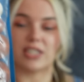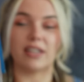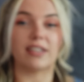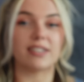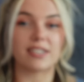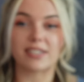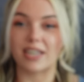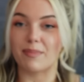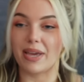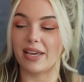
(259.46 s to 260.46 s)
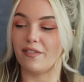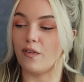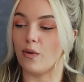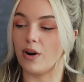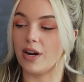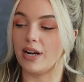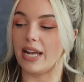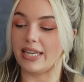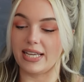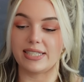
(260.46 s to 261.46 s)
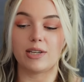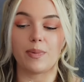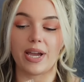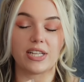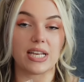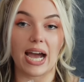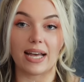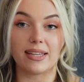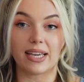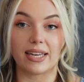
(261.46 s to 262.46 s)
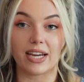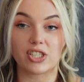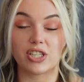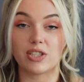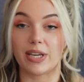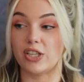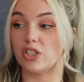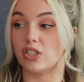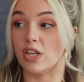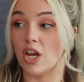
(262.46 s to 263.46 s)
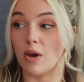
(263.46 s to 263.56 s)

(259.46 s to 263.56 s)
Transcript: thought that this is gonna make for an easy way to add the connection, so I could just